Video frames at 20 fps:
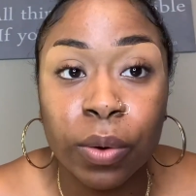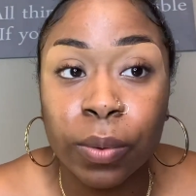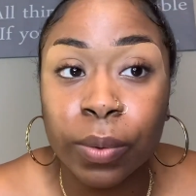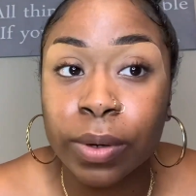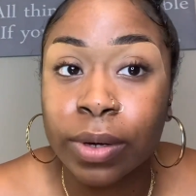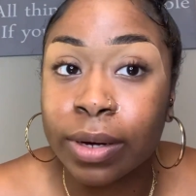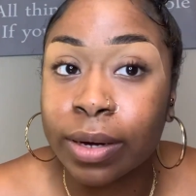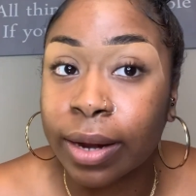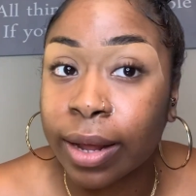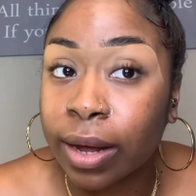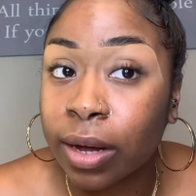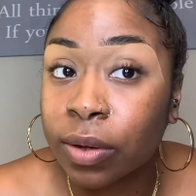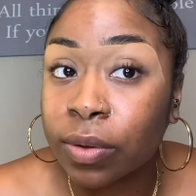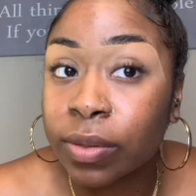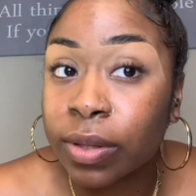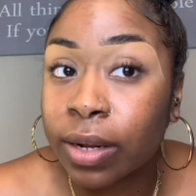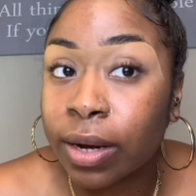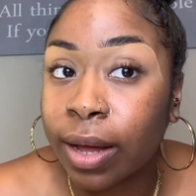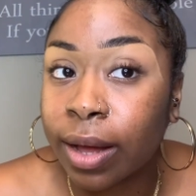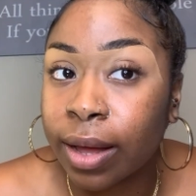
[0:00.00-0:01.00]
now
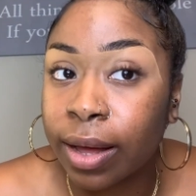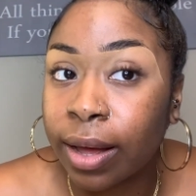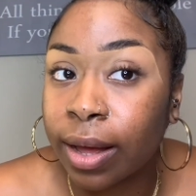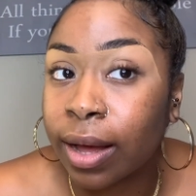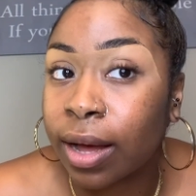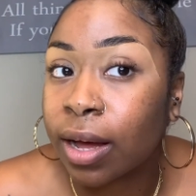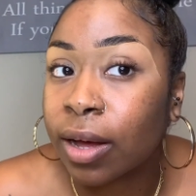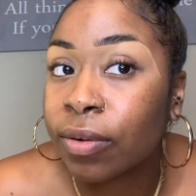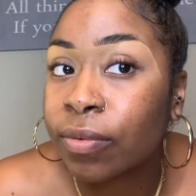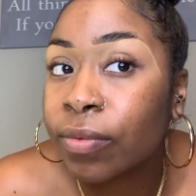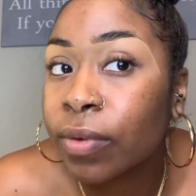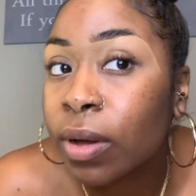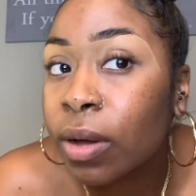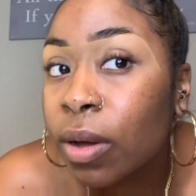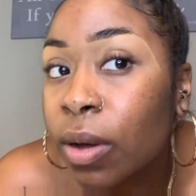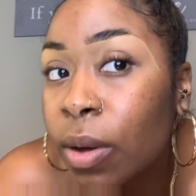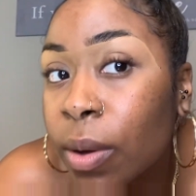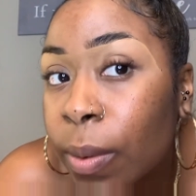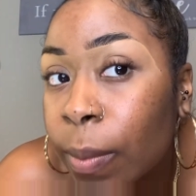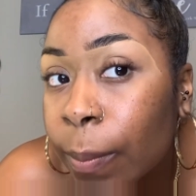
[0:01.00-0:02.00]
that I have
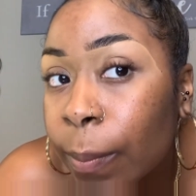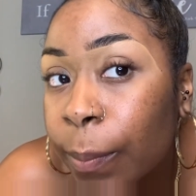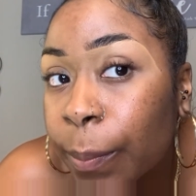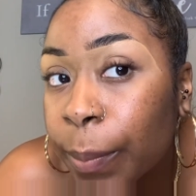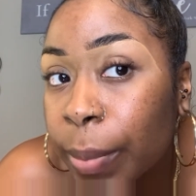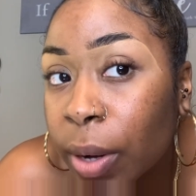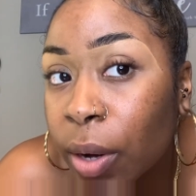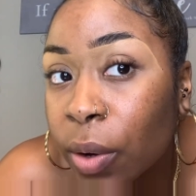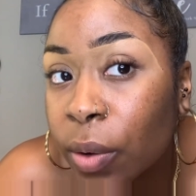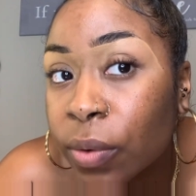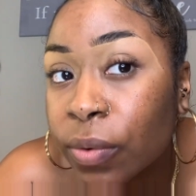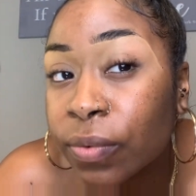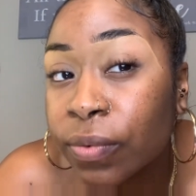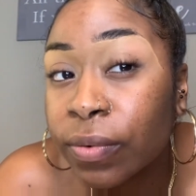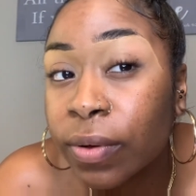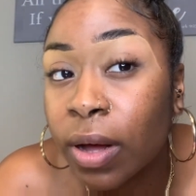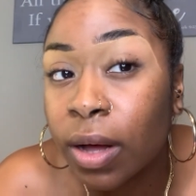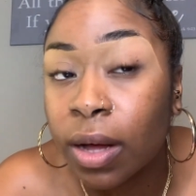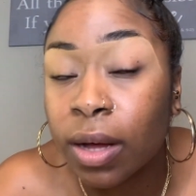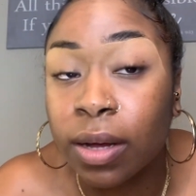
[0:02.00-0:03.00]
both
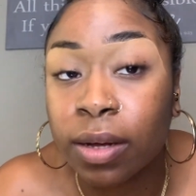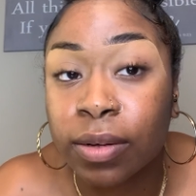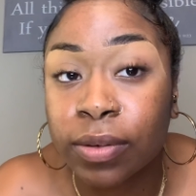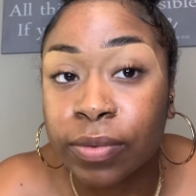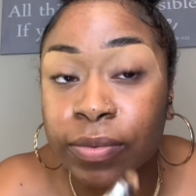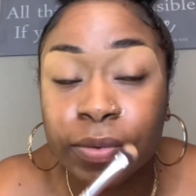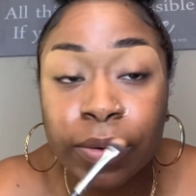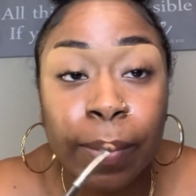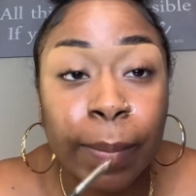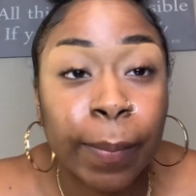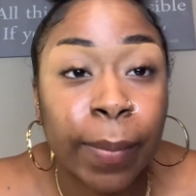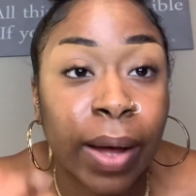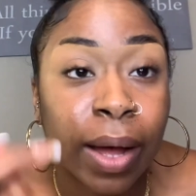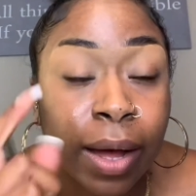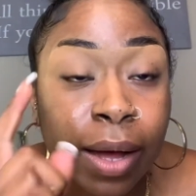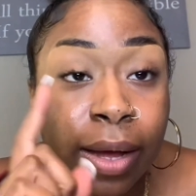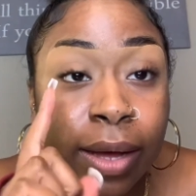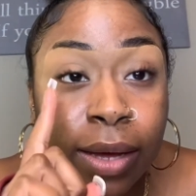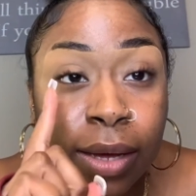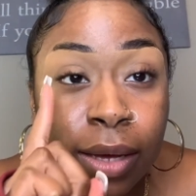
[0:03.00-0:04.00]
of
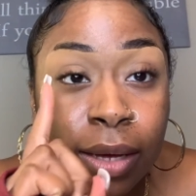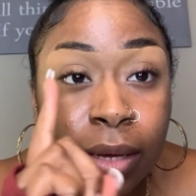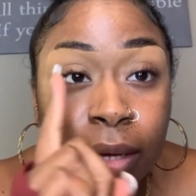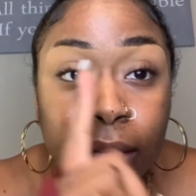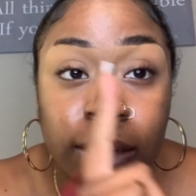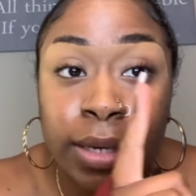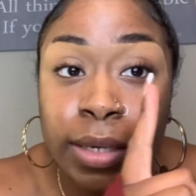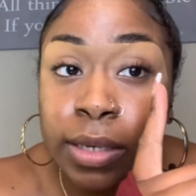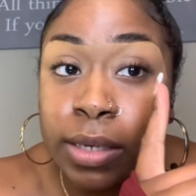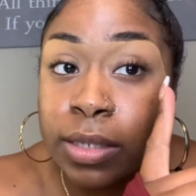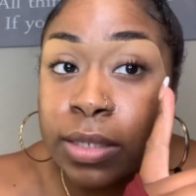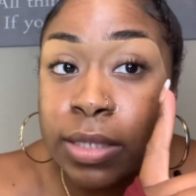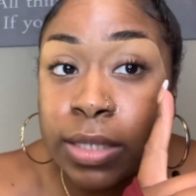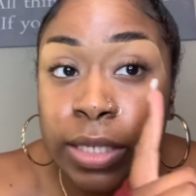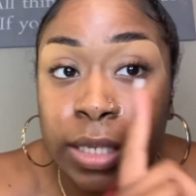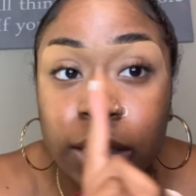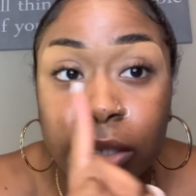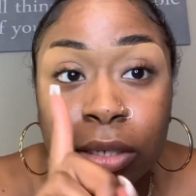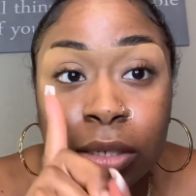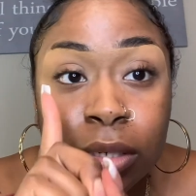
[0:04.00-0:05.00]
my
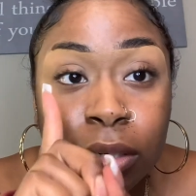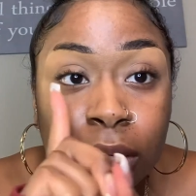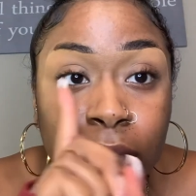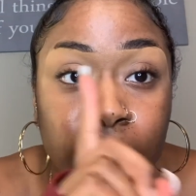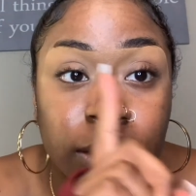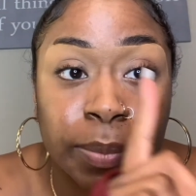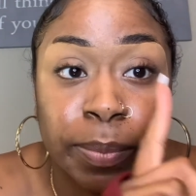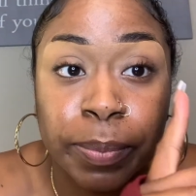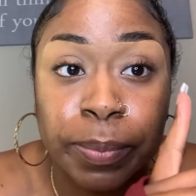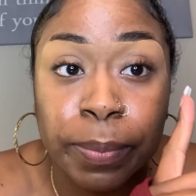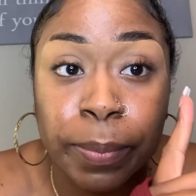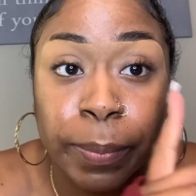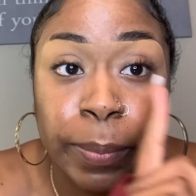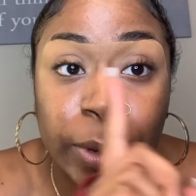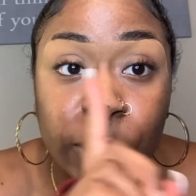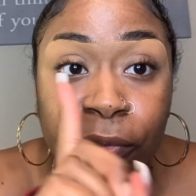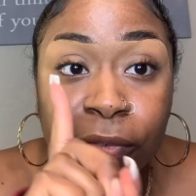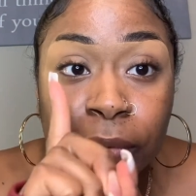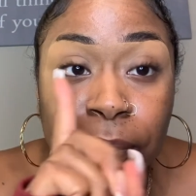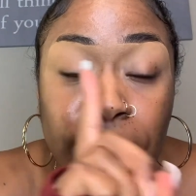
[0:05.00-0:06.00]
concealer on
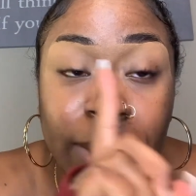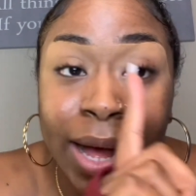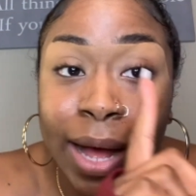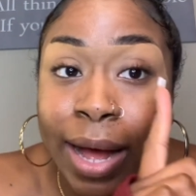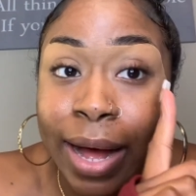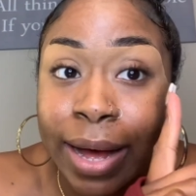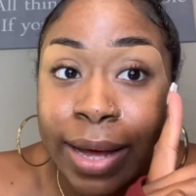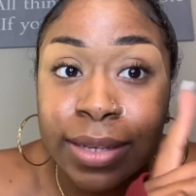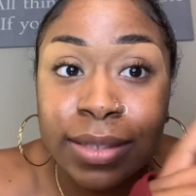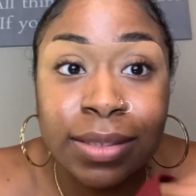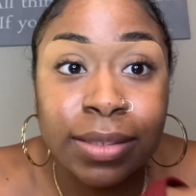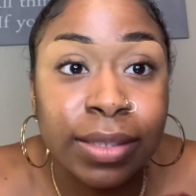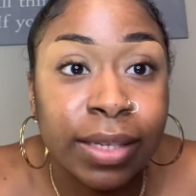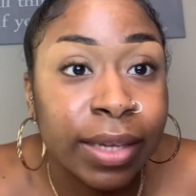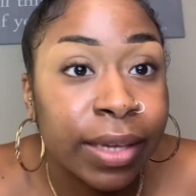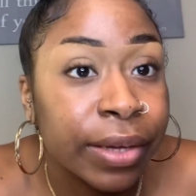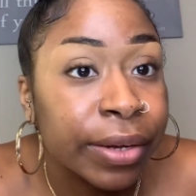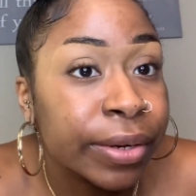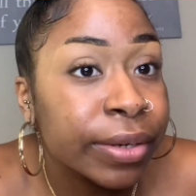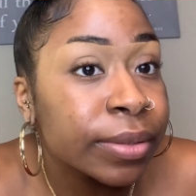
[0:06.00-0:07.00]
both of my eyes
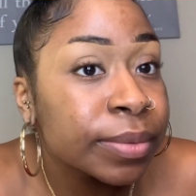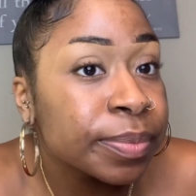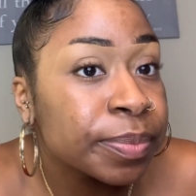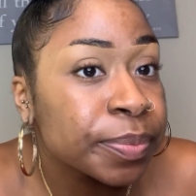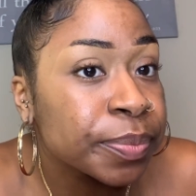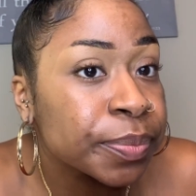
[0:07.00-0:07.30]
here,